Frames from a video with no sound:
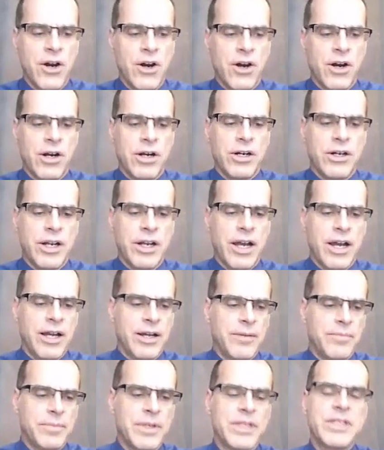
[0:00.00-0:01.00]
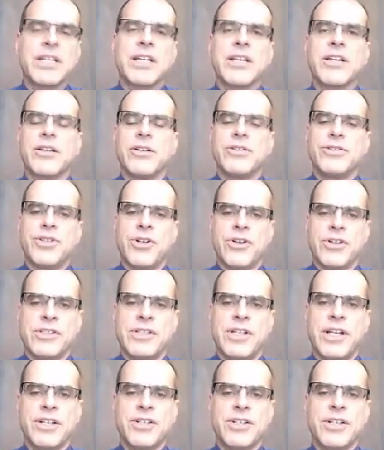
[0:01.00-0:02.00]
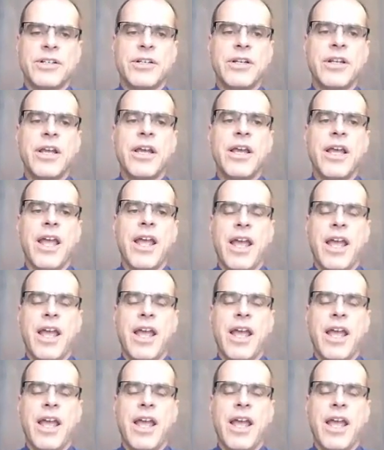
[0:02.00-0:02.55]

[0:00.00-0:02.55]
our particular jurisdiction,